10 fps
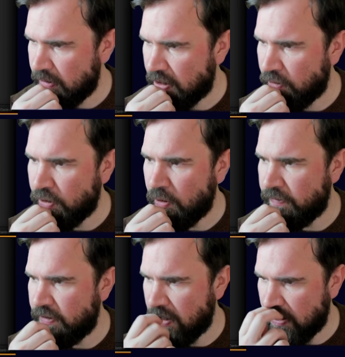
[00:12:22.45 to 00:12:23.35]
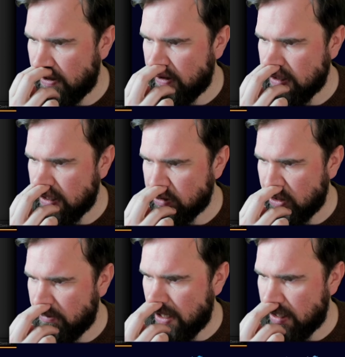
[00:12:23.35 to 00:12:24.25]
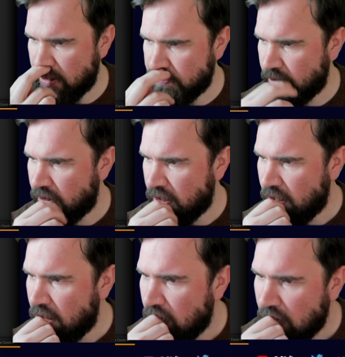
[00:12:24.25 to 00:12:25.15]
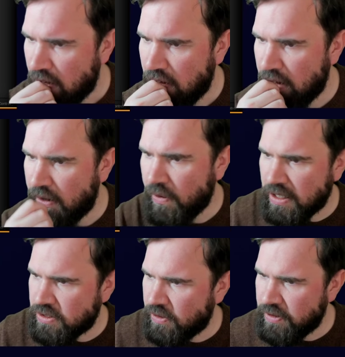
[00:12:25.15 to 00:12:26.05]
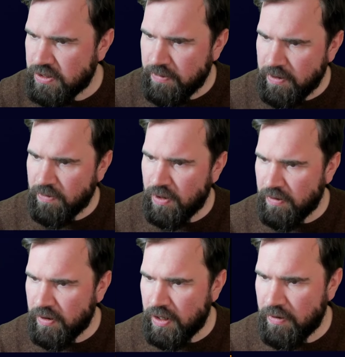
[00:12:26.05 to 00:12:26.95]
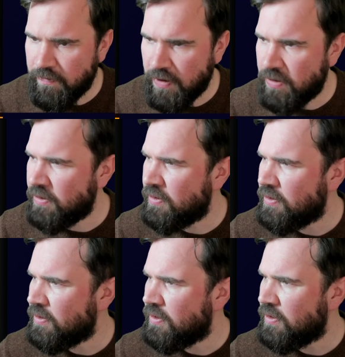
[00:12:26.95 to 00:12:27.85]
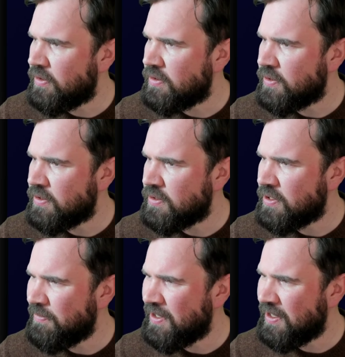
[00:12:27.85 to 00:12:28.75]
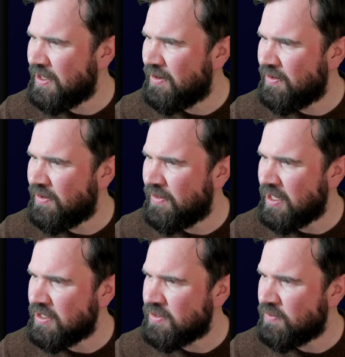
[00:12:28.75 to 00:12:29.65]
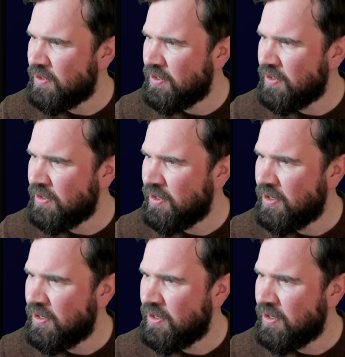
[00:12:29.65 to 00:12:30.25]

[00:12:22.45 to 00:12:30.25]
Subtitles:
I don't know if the this actually matters, but okay, so there's something wrong. Error found. So there's something here that is wrong.